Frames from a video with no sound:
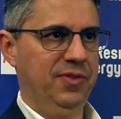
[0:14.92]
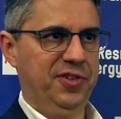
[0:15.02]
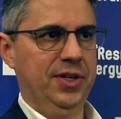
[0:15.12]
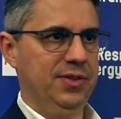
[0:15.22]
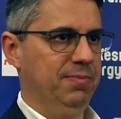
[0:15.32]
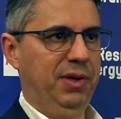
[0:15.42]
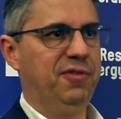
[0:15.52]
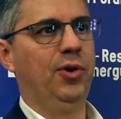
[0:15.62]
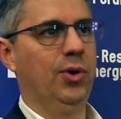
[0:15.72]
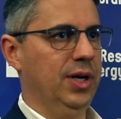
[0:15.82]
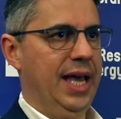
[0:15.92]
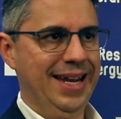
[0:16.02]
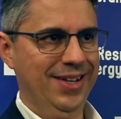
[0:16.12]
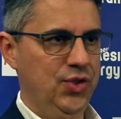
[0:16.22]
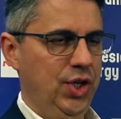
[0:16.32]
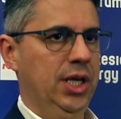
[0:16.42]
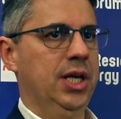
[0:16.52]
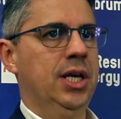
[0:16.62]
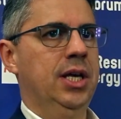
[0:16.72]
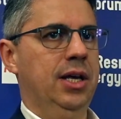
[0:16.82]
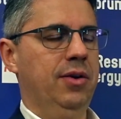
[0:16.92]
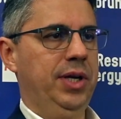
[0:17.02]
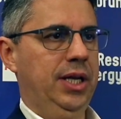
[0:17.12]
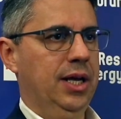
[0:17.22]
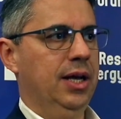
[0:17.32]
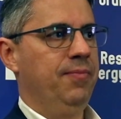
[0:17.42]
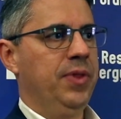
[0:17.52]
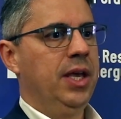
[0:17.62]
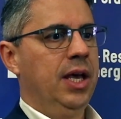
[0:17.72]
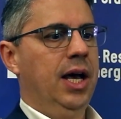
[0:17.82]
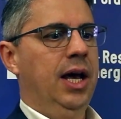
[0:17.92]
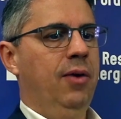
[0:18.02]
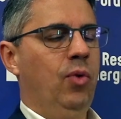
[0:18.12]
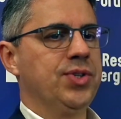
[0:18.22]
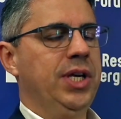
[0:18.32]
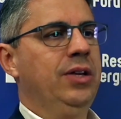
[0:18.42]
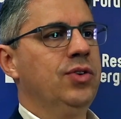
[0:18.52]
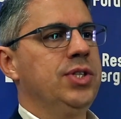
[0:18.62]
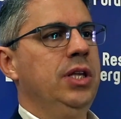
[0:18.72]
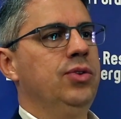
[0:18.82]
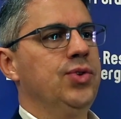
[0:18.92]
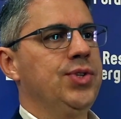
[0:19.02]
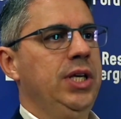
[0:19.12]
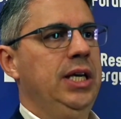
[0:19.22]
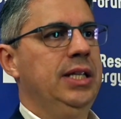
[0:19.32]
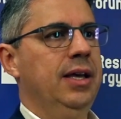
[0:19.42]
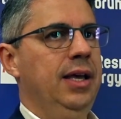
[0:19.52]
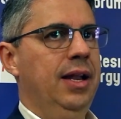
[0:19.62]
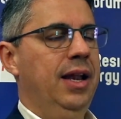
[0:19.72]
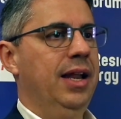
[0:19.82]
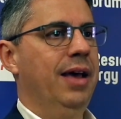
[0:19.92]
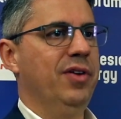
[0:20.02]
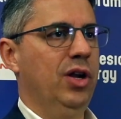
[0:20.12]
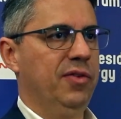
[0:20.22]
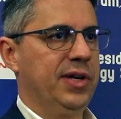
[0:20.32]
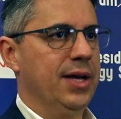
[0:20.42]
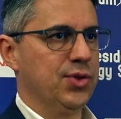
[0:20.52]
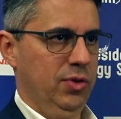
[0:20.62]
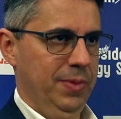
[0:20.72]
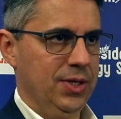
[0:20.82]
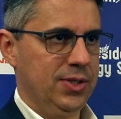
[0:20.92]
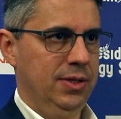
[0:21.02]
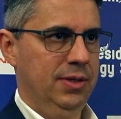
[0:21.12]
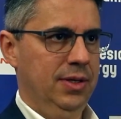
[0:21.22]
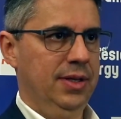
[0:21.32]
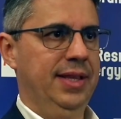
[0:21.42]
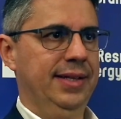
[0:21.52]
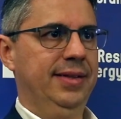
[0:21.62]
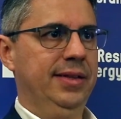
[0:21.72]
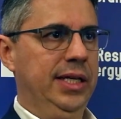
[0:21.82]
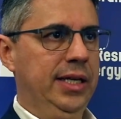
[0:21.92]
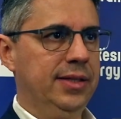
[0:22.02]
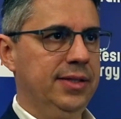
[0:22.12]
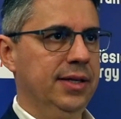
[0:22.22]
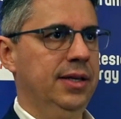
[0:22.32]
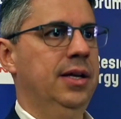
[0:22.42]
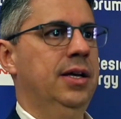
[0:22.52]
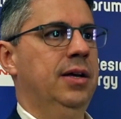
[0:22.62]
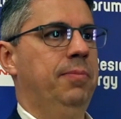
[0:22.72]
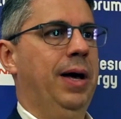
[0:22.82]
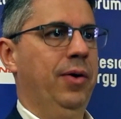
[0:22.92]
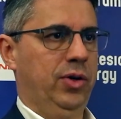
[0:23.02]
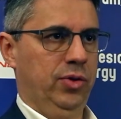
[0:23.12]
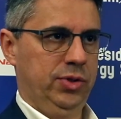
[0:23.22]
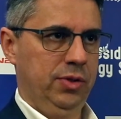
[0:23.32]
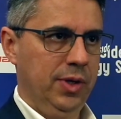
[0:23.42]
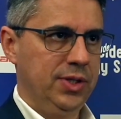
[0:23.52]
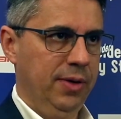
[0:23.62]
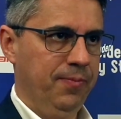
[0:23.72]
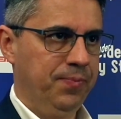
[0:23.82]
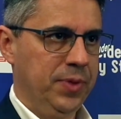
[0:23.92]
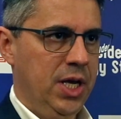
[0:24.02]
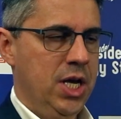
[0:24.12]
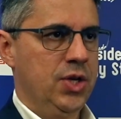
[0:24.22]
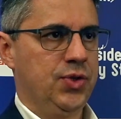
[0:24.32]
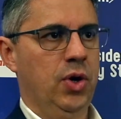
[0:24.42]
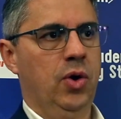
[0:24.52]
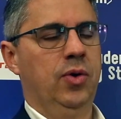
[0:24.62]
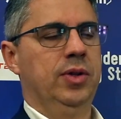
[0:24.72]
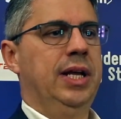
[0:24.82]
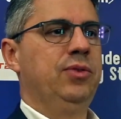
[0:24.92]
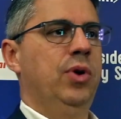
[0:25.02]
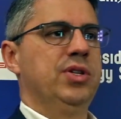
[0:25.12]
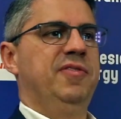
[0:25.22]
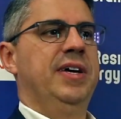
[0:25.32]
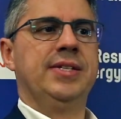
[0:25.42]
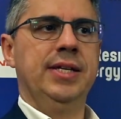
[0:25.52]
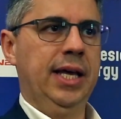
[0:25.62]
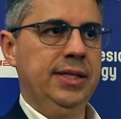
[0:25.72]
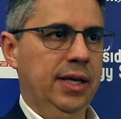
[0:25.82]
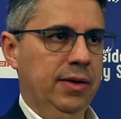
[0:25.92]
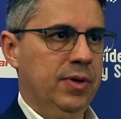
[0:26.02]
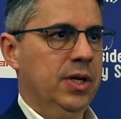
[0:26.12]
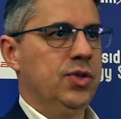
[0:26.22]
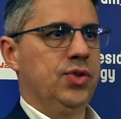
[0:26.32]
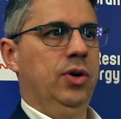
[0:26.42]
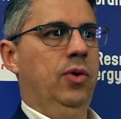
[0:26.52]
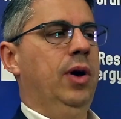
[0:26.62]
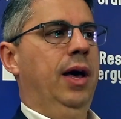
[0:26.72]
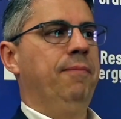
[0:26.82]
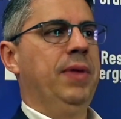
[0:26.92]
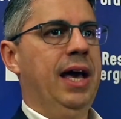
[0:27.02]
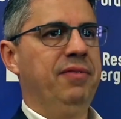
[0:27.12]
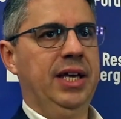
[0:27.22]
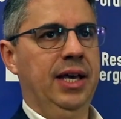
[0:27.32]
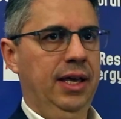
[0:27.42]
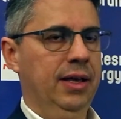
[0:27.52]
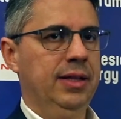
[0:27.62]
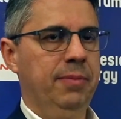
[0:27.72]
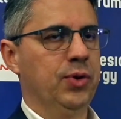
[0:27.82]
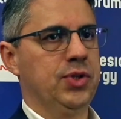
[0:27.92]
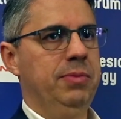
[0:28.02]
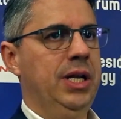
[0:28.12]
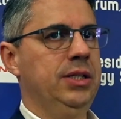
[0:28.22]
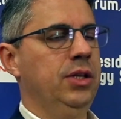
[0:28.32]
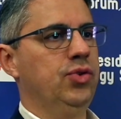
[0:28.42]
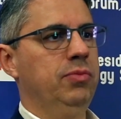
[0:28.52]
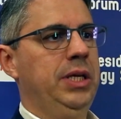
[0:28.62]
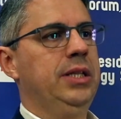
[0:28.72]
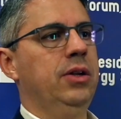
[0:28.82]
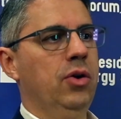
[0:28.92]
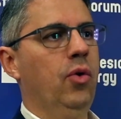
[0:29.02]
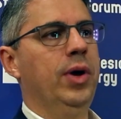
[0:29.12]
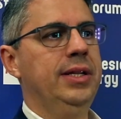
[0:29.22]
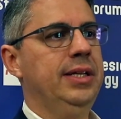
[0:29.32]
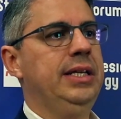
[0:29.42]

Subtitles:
first before energy arena, was interesting to see the level of customers that need power continuity. So that was fascinating. So having the possibility to know